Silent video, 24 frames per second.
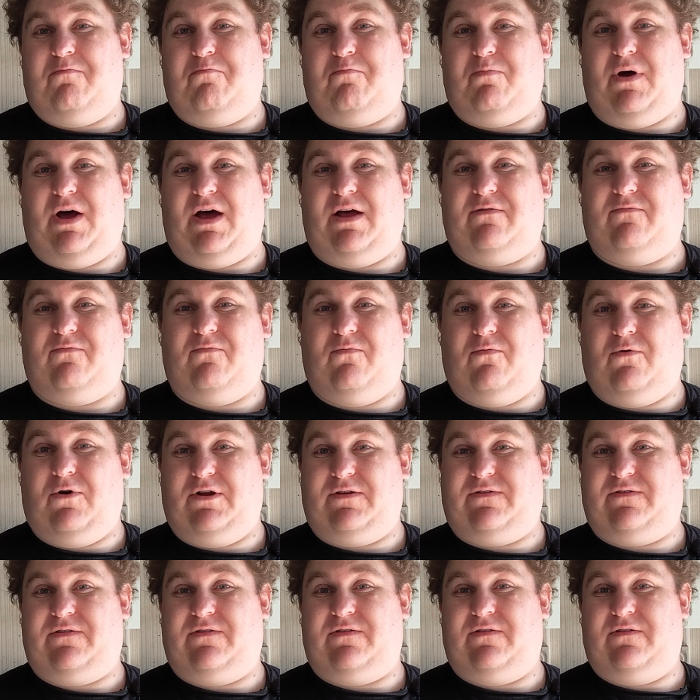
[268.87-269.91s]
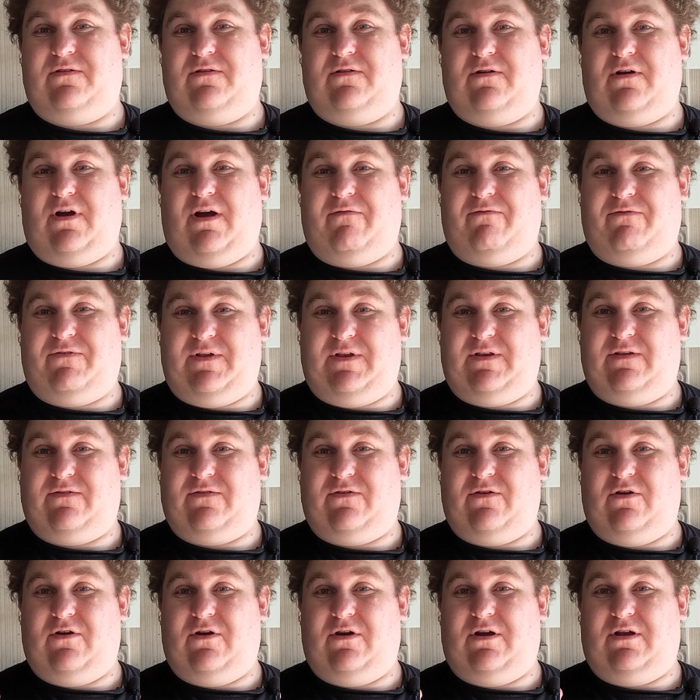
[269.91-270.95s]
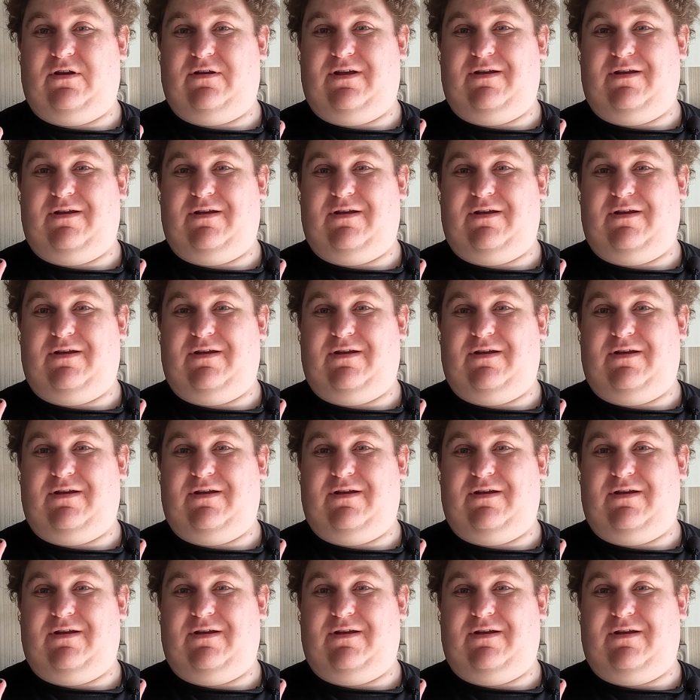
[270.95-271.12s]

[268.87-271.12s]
But what I've since learned